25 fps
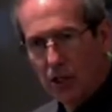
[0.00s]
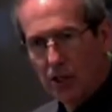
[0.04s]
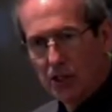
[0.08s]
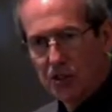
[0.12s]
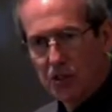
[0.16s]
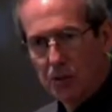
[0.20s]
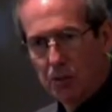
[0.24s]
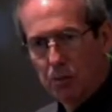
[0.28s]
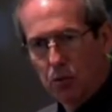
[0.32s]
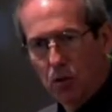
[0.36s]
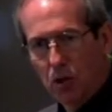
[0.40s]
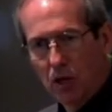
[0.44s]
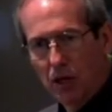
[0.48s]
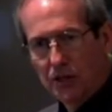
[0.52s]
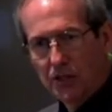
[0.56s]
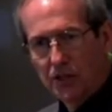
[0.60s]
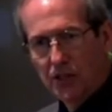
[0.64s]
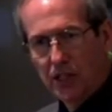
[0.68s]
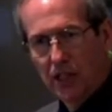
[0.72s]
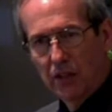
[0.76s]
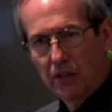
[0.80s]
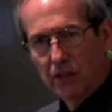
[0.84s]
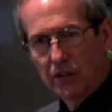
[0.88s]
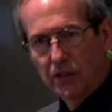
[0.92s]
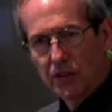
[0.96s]
to
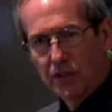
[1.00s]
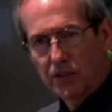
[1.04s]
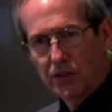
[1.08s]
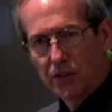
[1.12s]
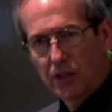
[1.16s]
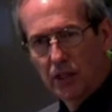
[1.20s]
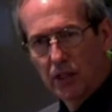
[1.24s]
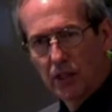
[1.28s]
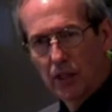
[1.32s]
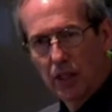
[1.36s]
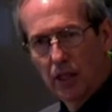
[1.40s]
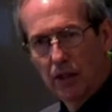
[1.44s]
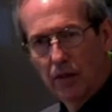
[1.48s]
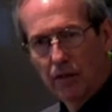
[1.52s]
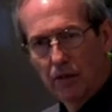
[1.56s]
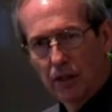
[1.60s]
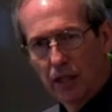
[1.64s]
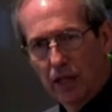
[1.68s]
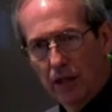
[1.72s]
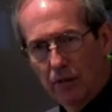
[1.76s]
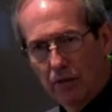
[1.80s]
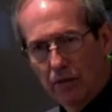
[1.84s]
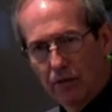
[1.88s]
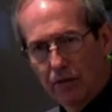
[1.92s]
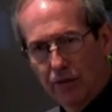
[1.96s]
process uh,
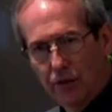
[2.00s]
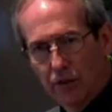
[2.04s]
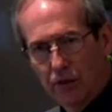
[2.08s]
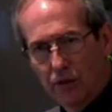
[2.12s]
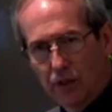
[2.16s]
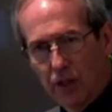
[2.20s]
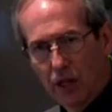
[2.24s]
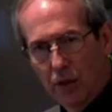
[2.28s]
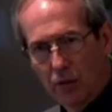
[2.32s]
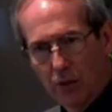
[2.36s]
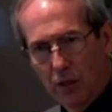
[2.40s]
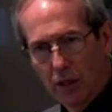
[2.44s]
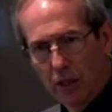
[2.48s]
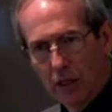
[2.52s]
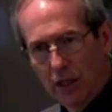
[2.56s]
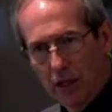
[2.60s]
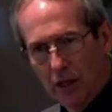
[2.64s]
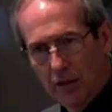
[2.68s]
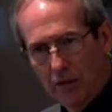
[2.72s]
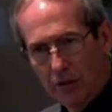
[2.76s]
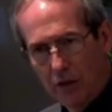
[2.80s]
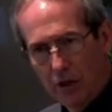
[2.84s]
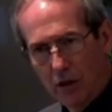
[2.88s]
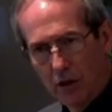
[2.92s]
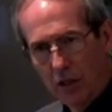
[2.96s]
that food and
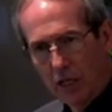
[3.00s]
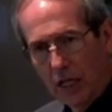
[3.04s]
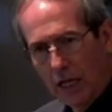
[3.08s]
recover